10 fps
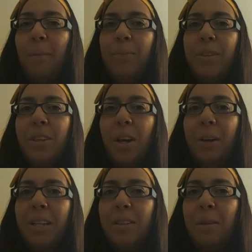So
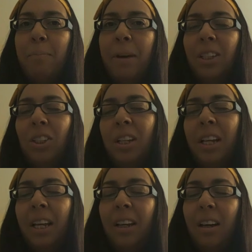it's
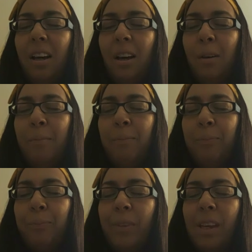imagining
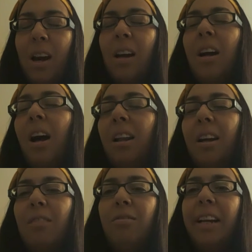a colour,
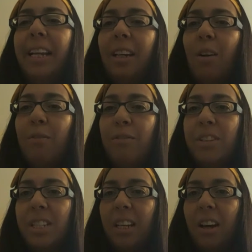a really
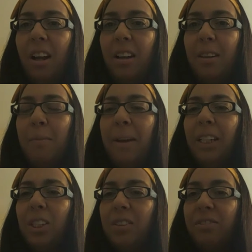comforting colour that
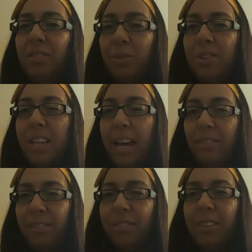makes you feel safe.
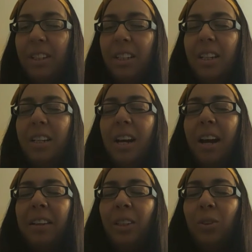
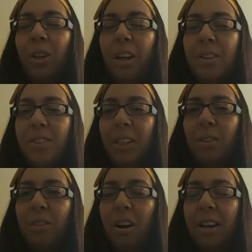And then you're closing
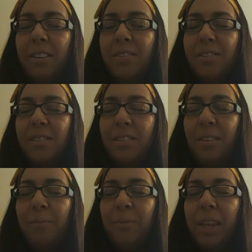your eyes
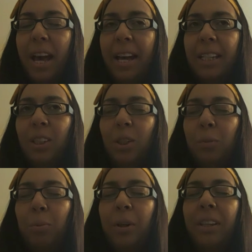and you're
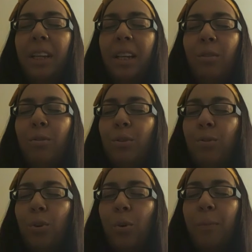breathing in for
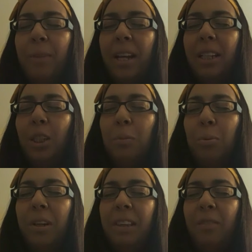four. And as you
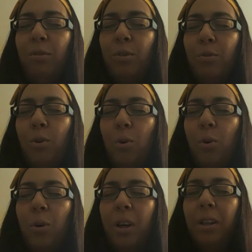breathe in for
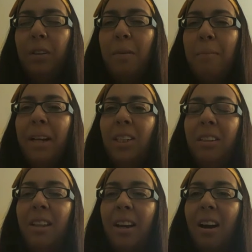four, you're
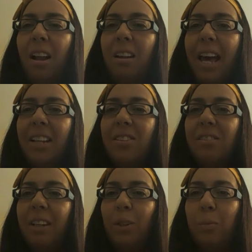imagining that colour
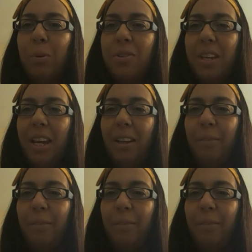entering your body.